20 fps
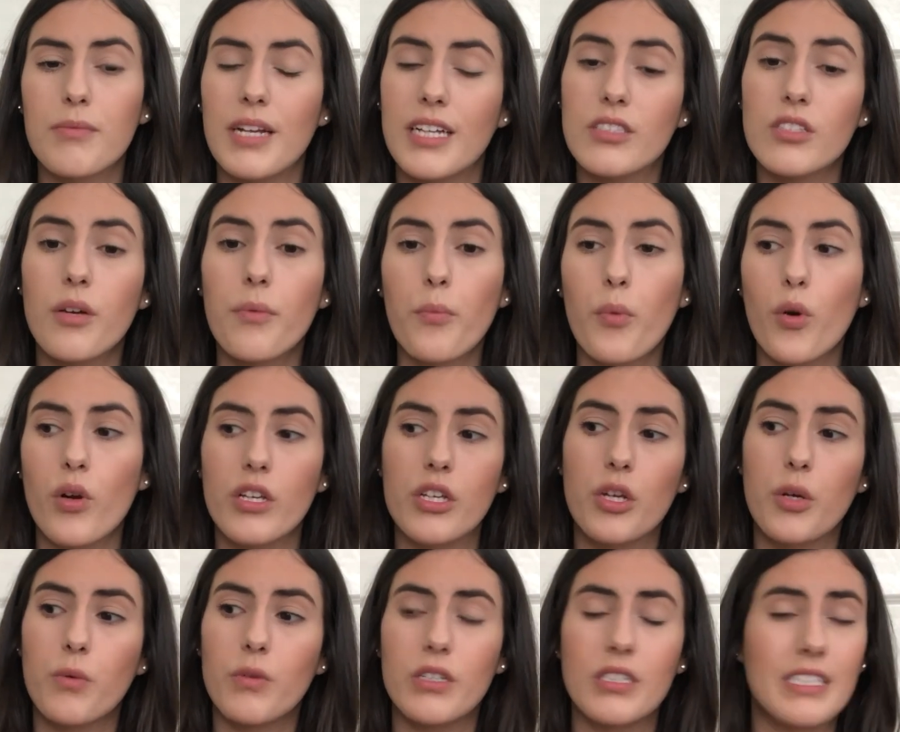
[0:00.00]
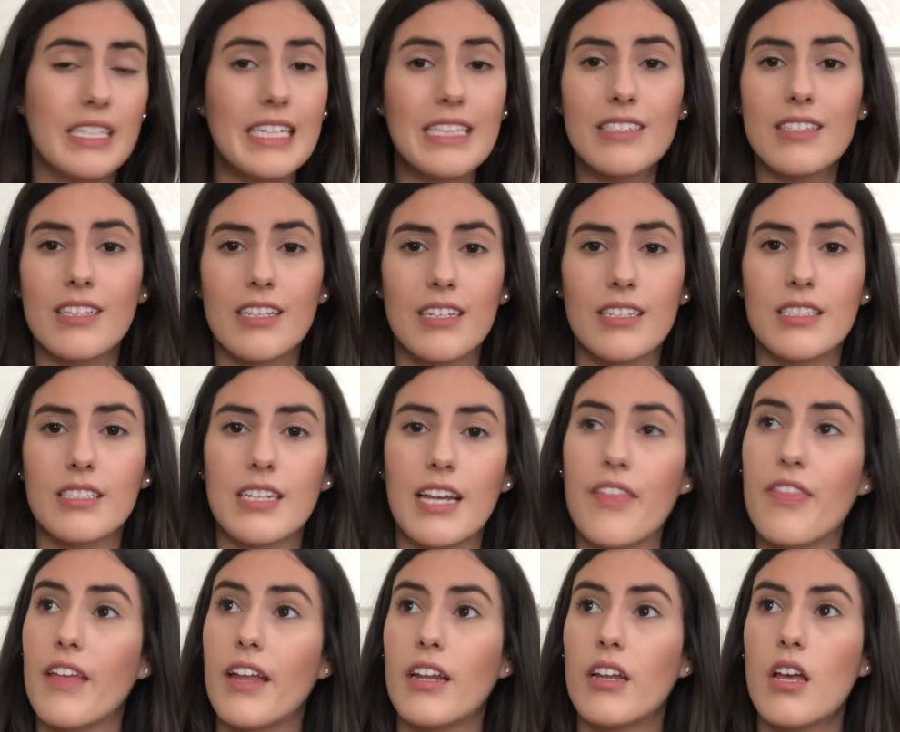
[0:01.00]
at some point you were Dean's List
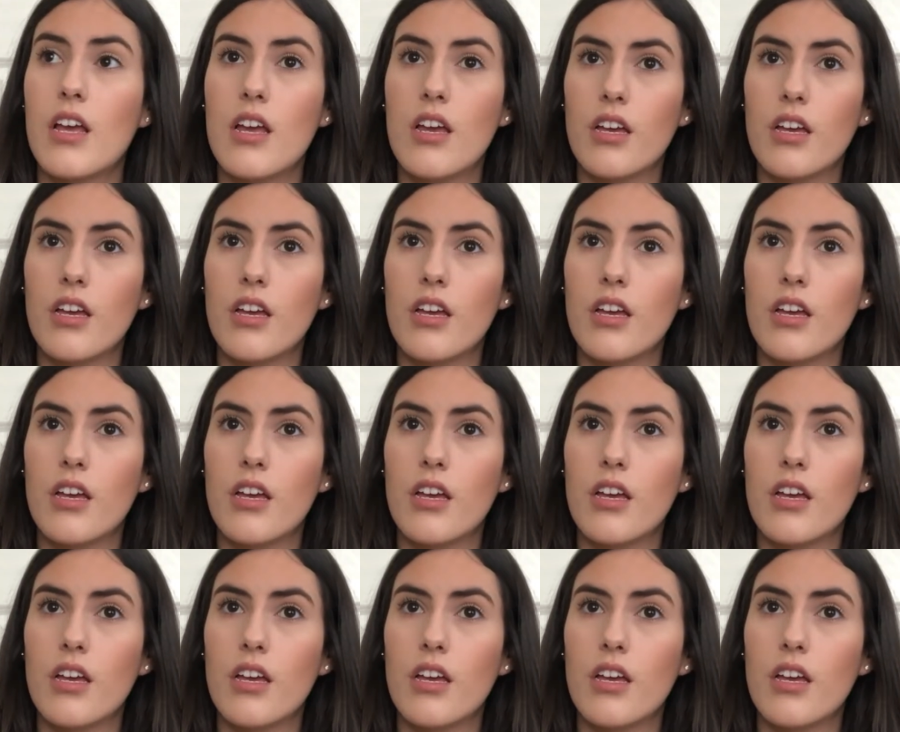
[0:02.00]
and then